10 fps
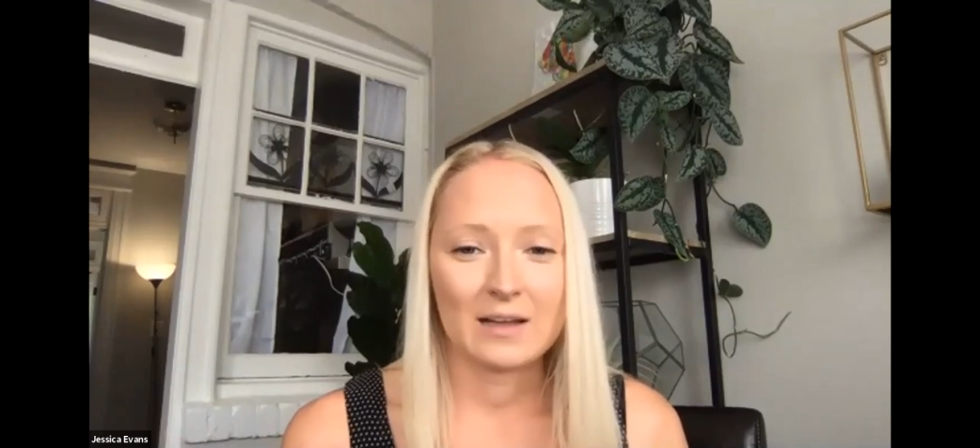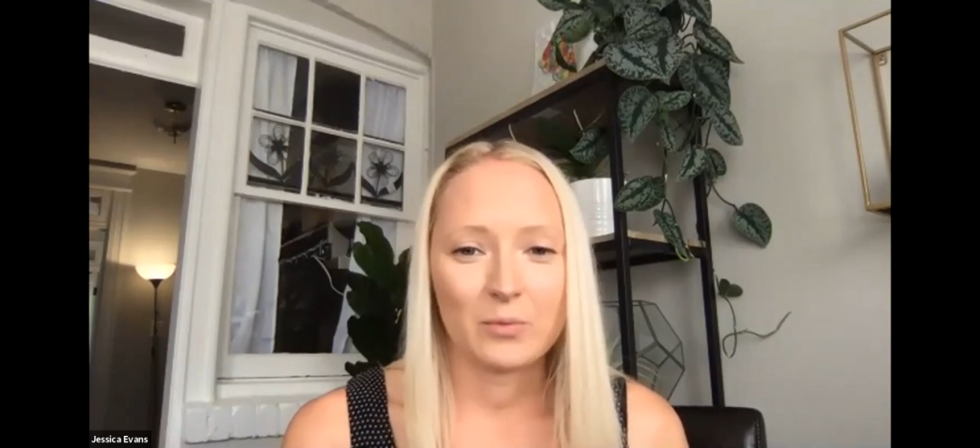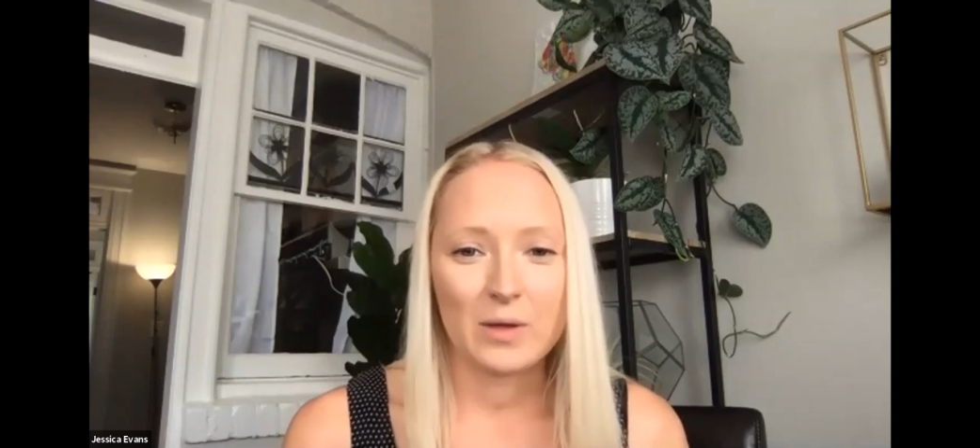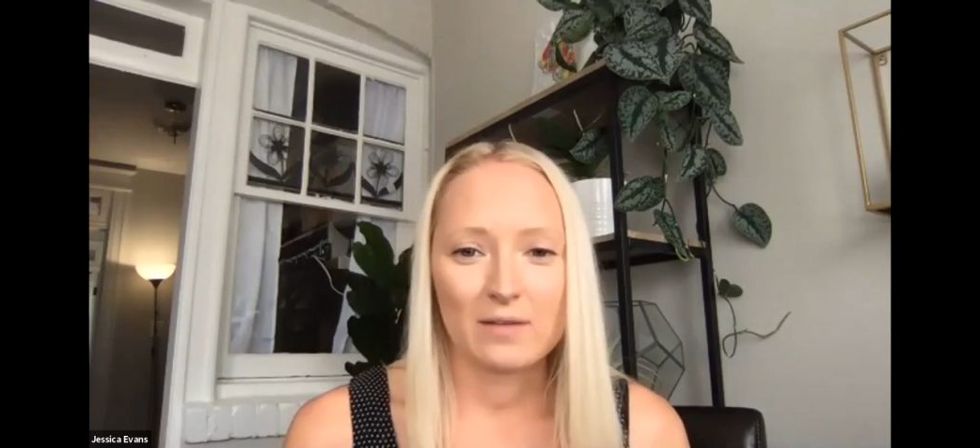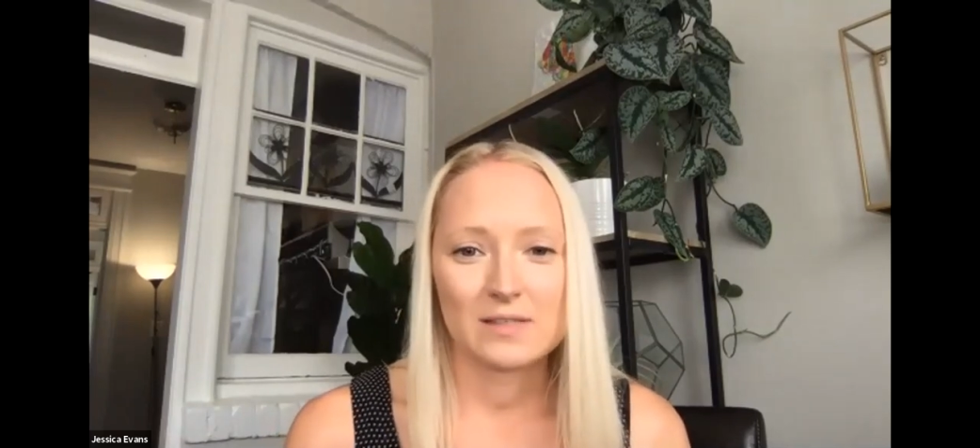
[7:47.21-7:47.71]
I
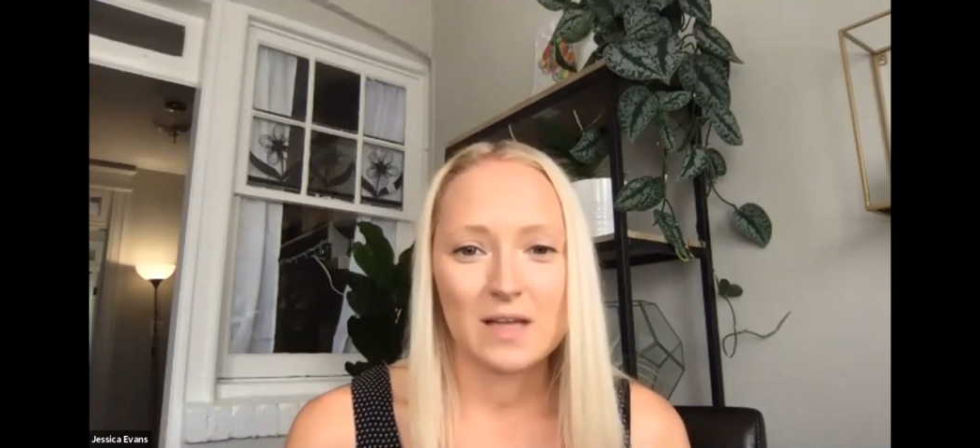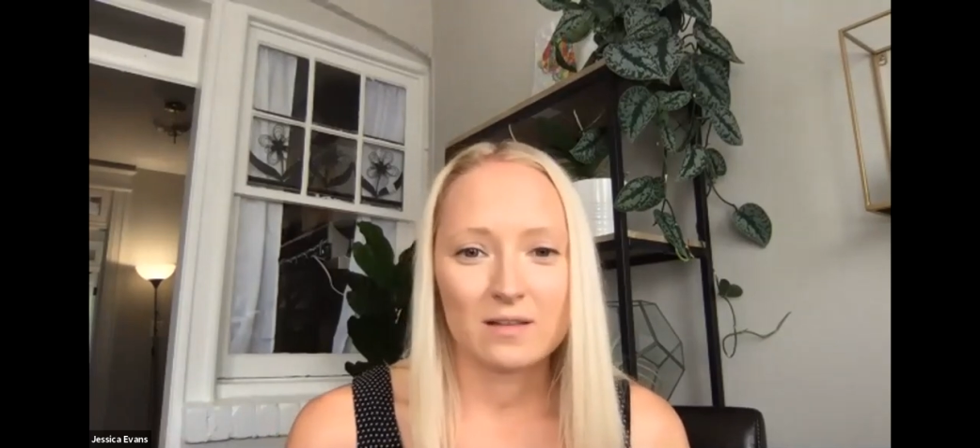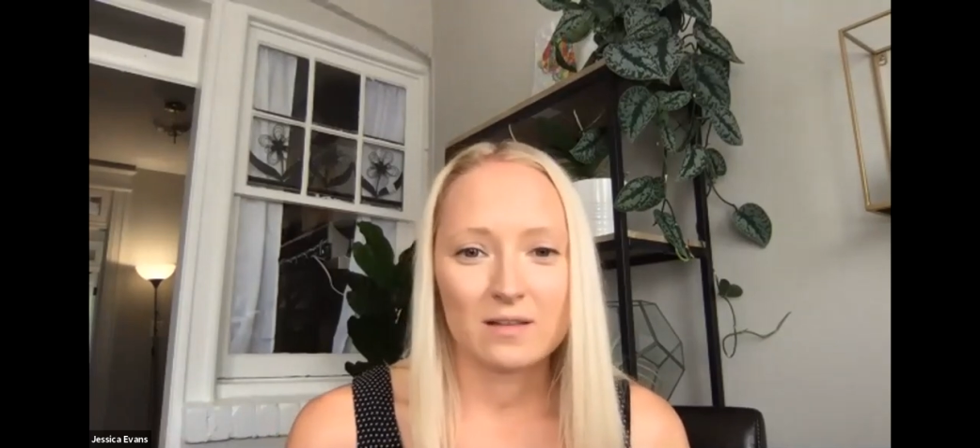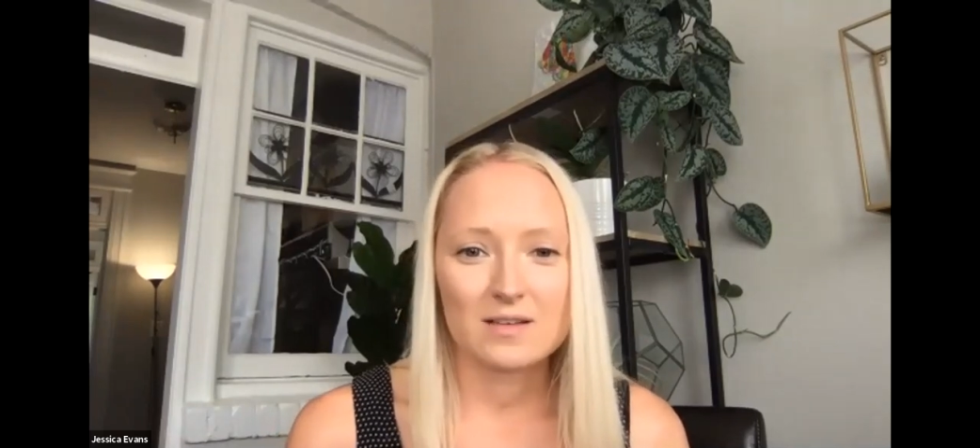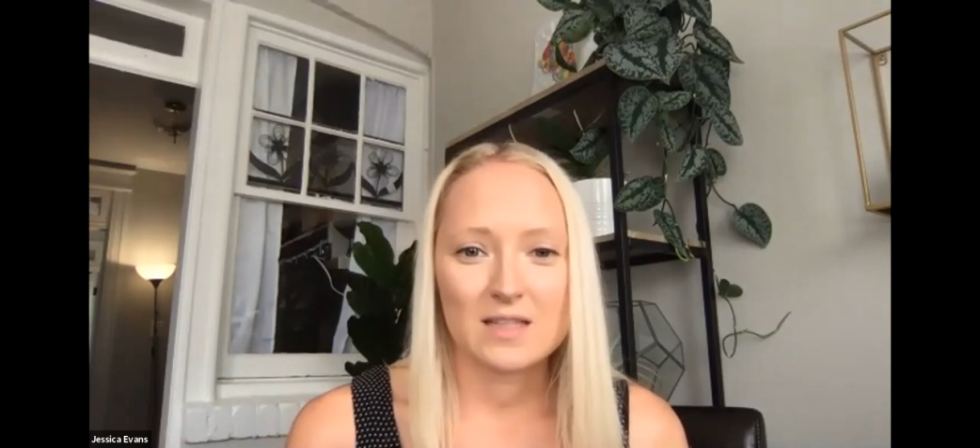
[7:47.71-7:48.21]
think we
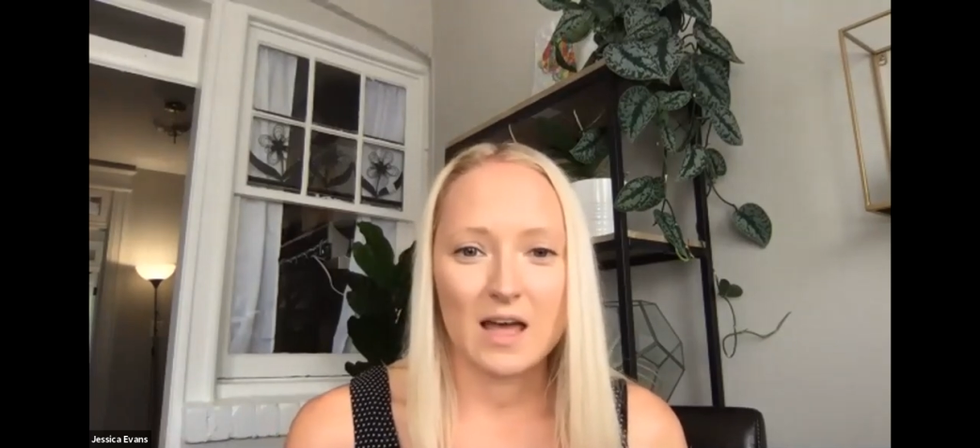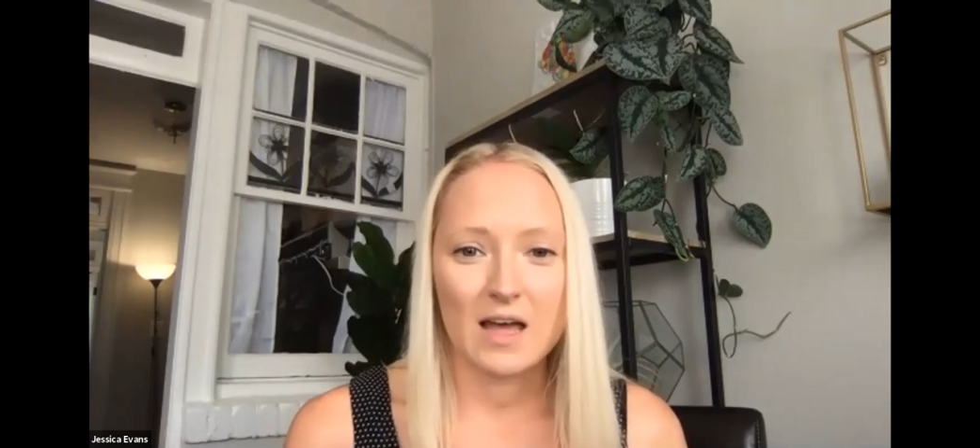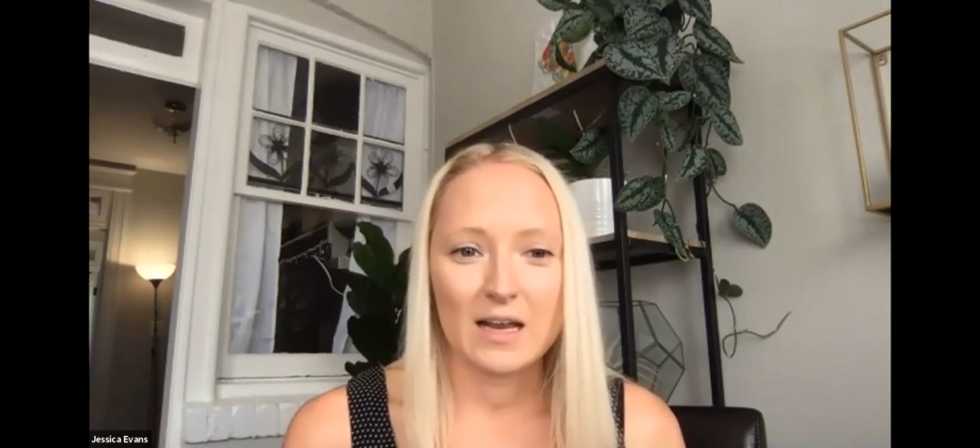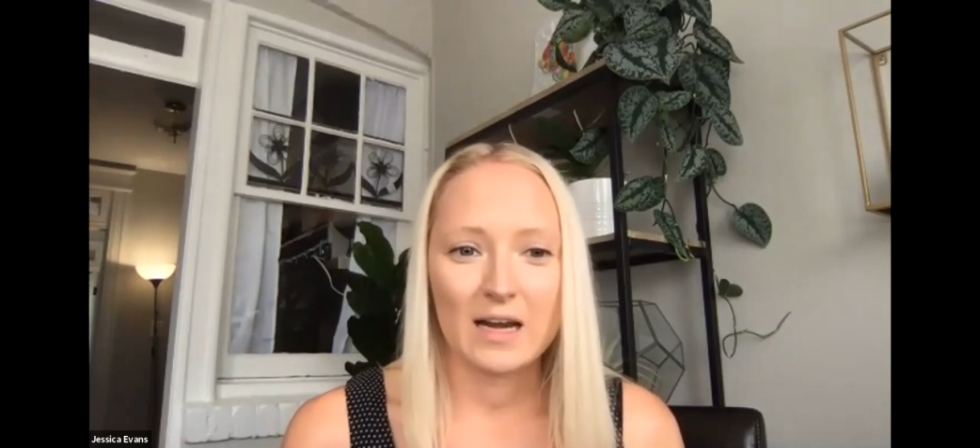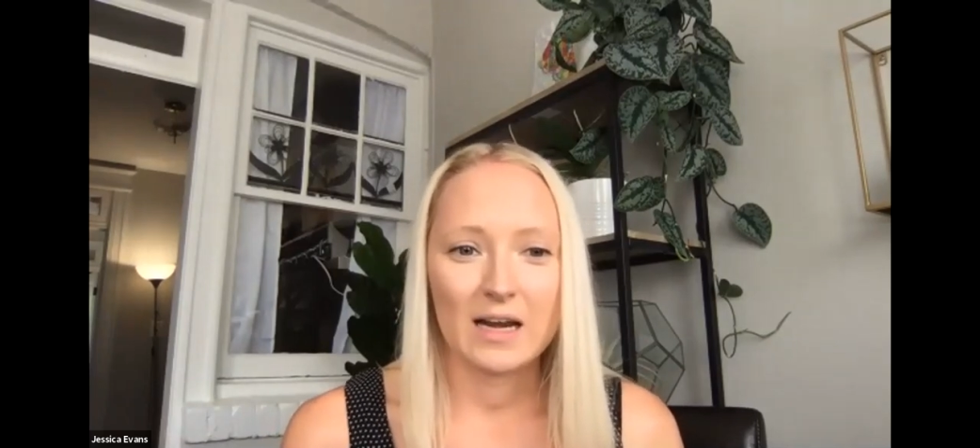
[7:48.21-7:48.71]
have sellers
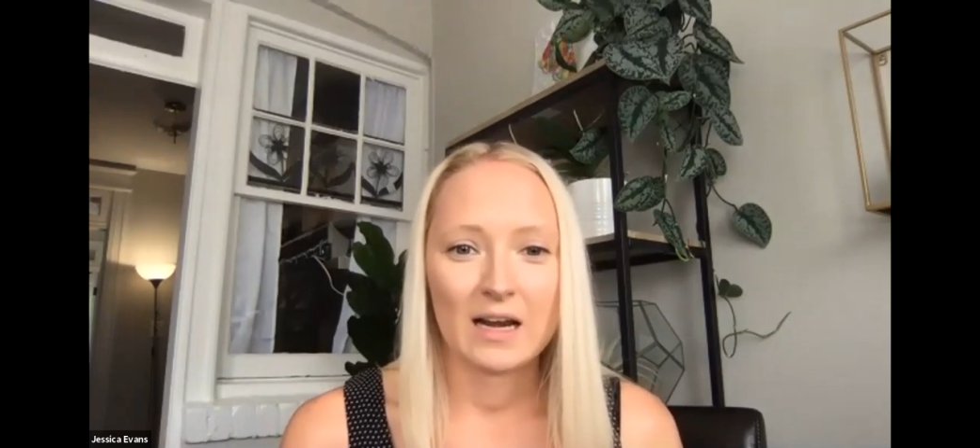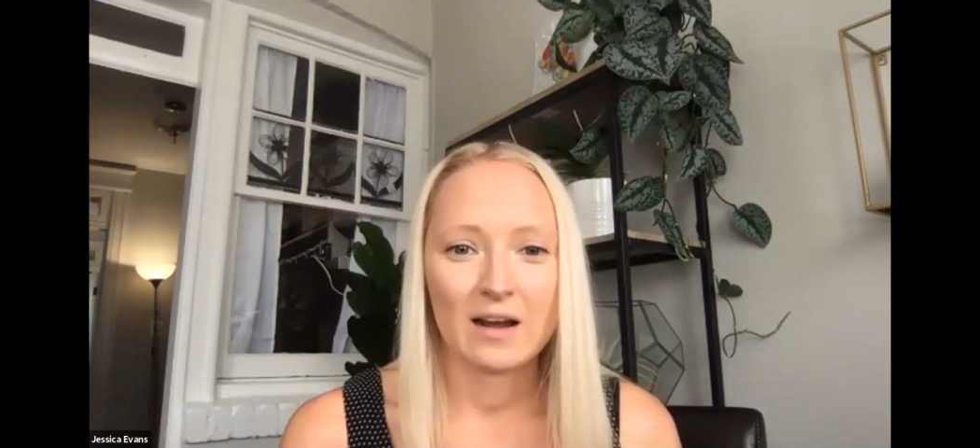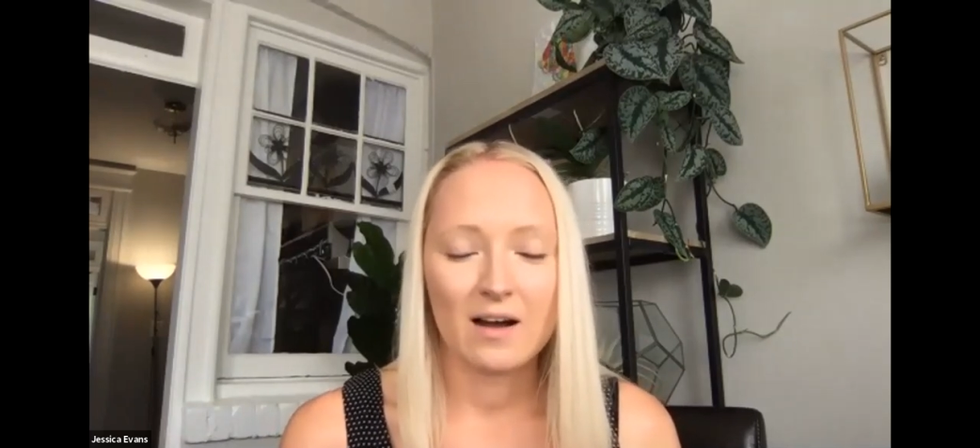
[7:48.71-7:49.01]
that